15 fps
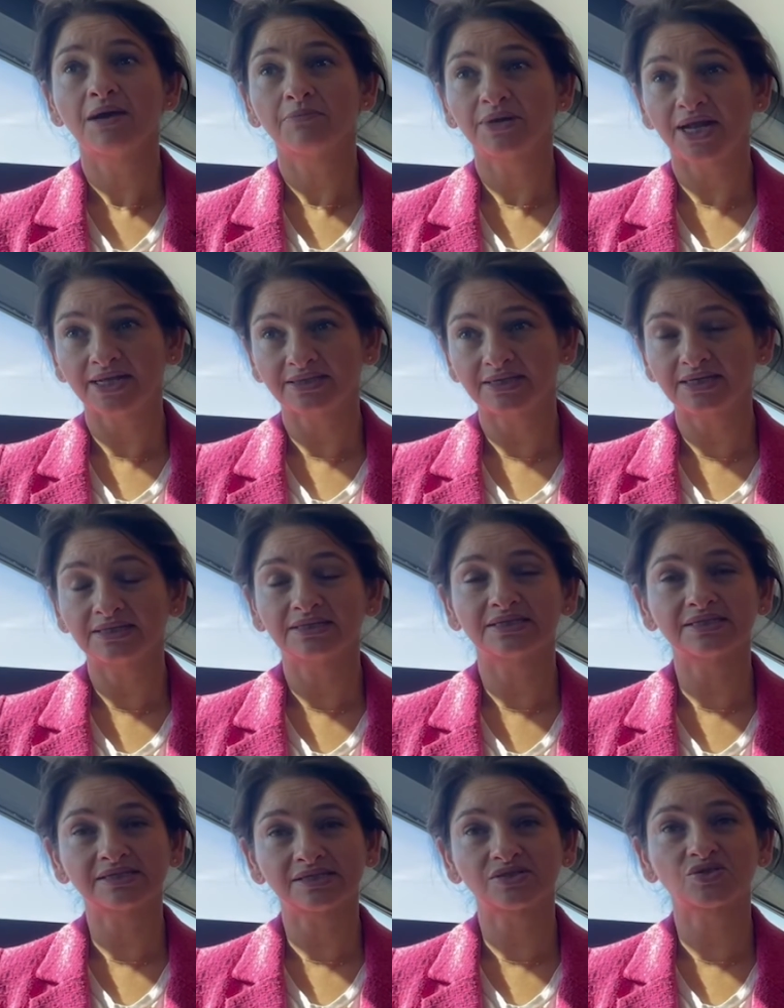but I think
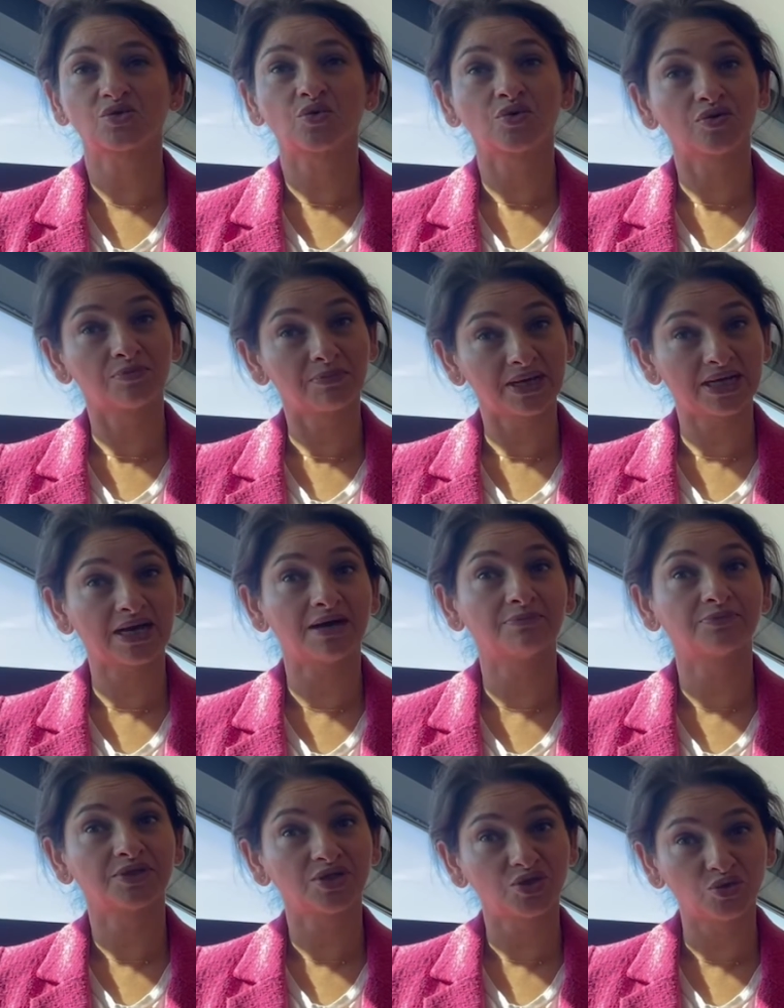this is going to
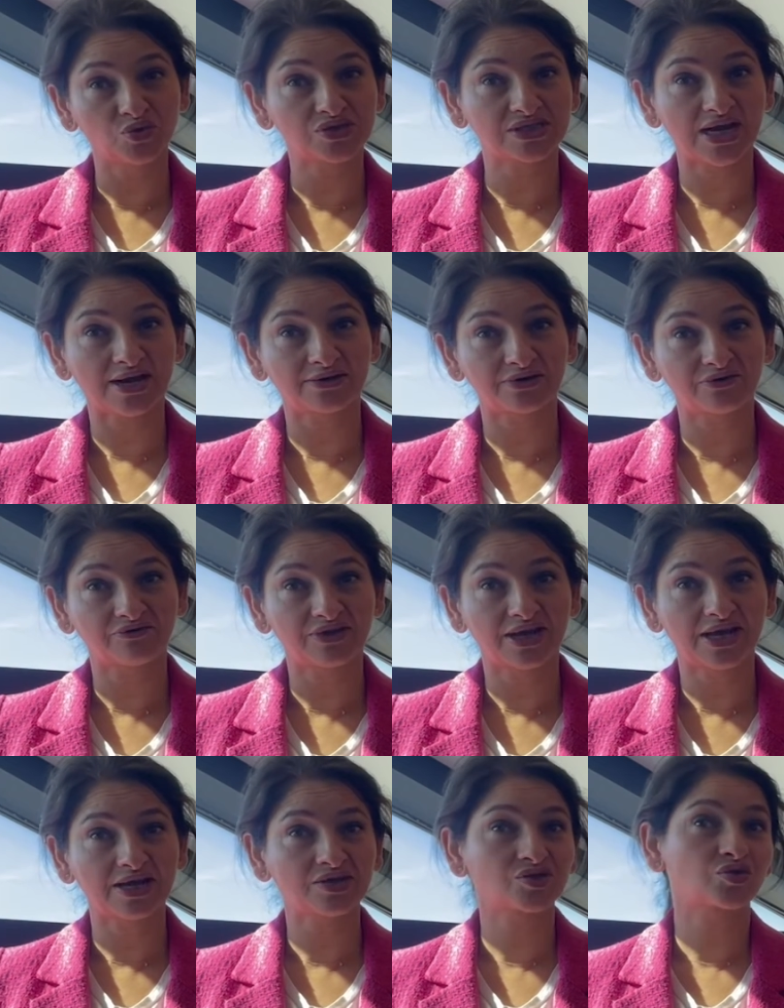become the new standard of
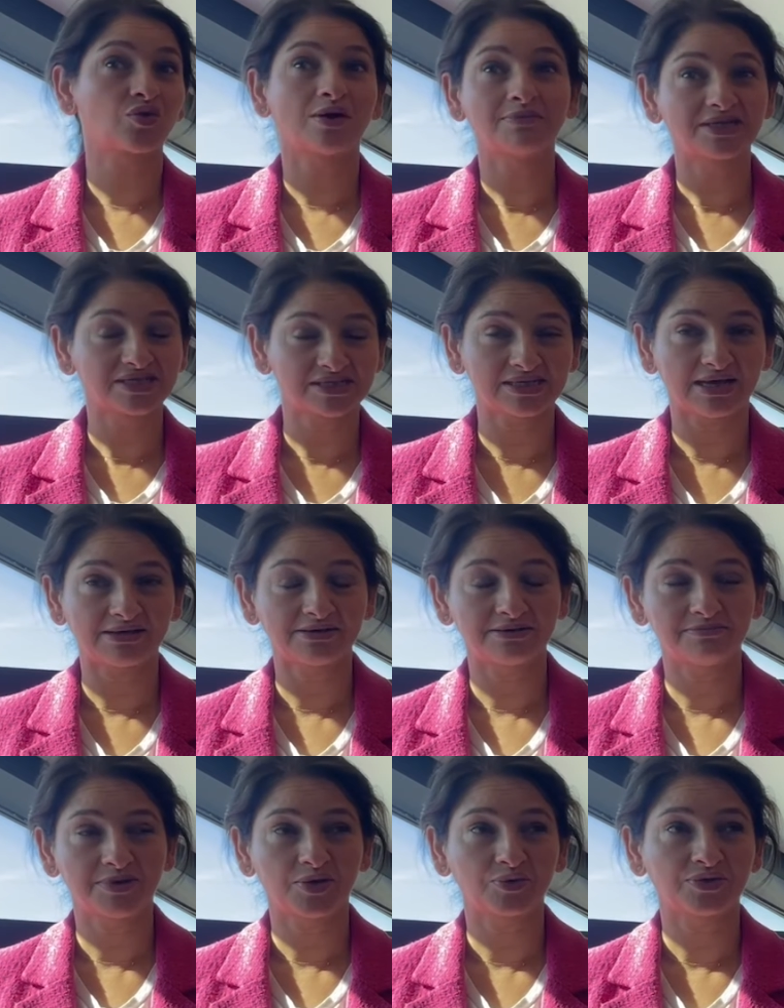care, so I'm excited
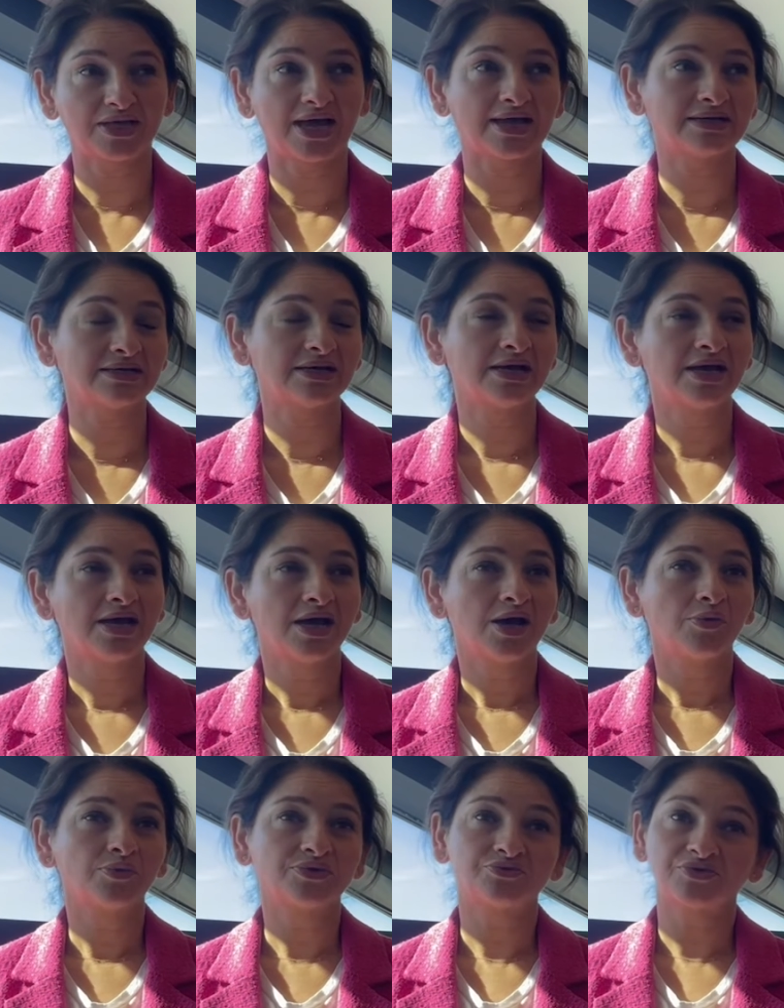about that.
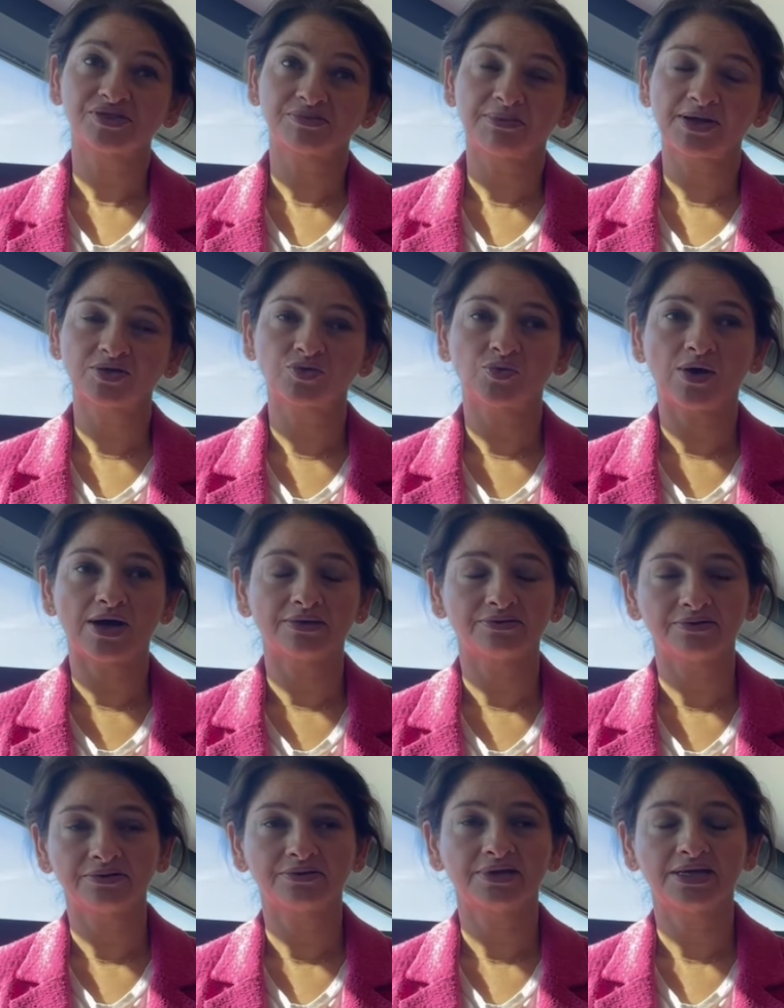With respect to
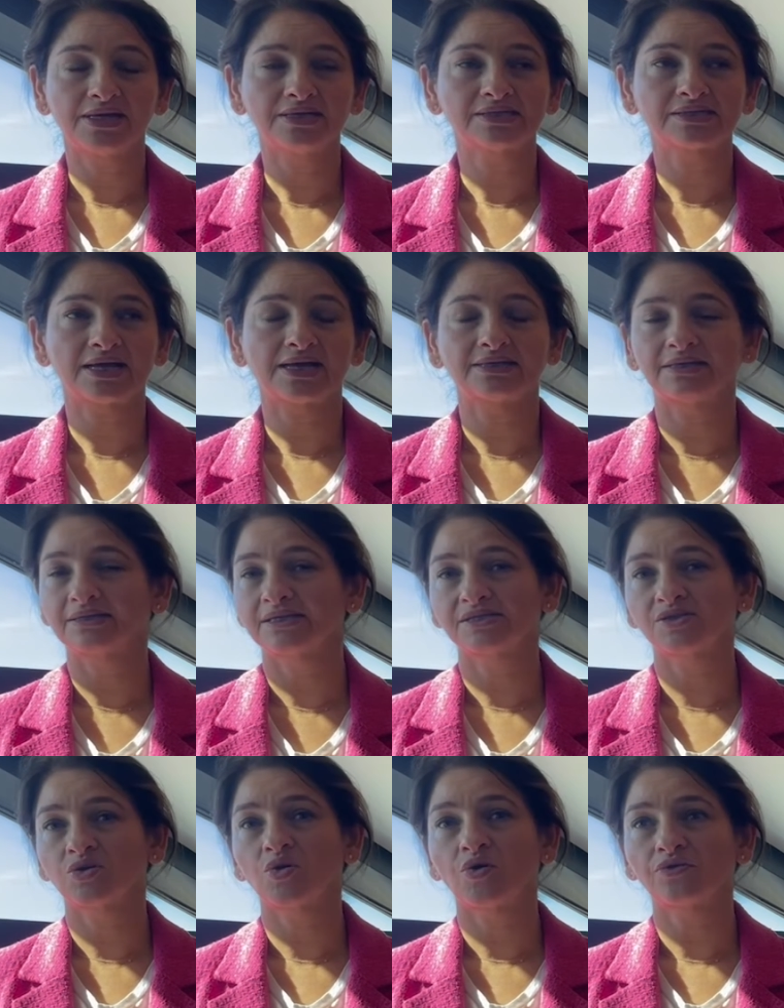other things, I think
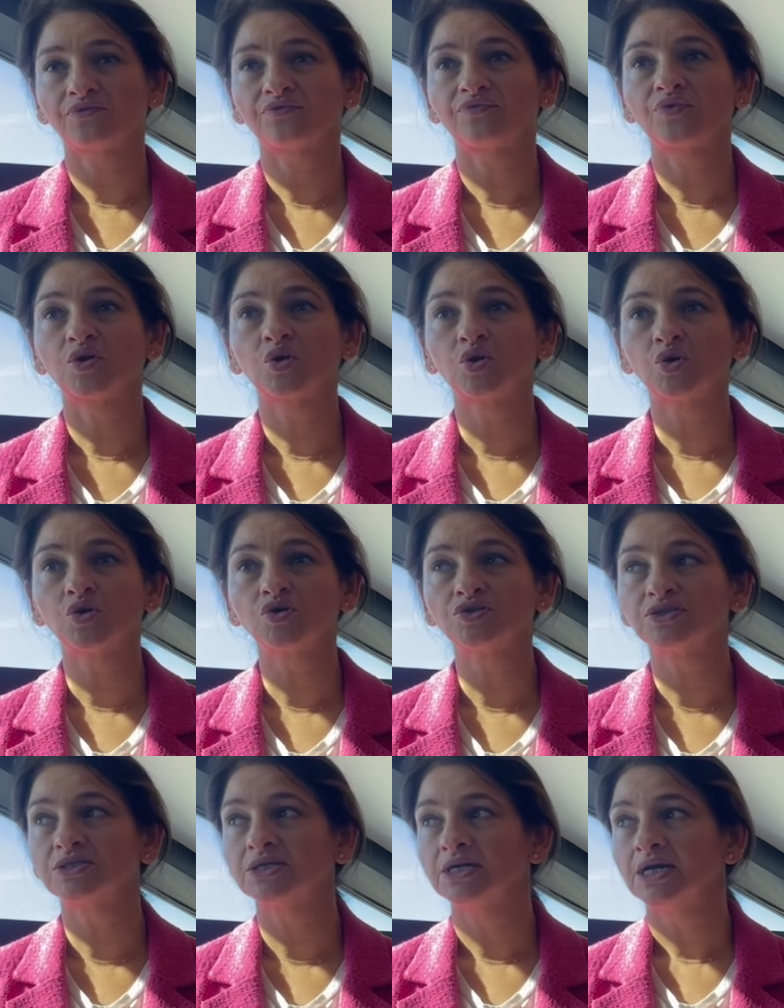there's a lot of
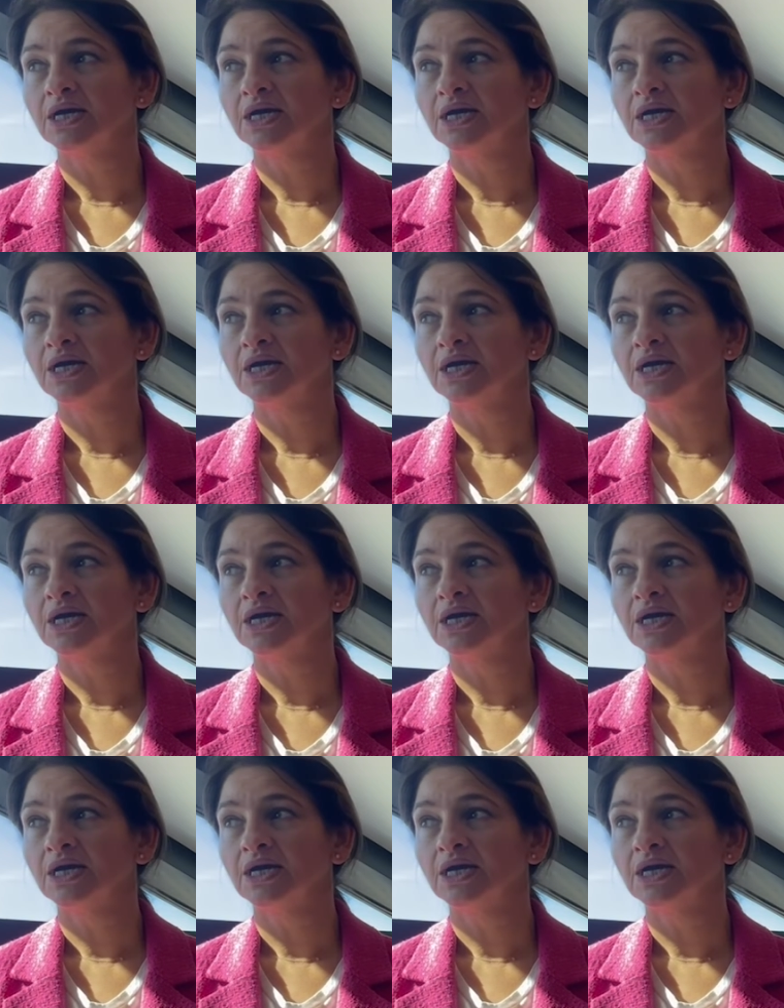good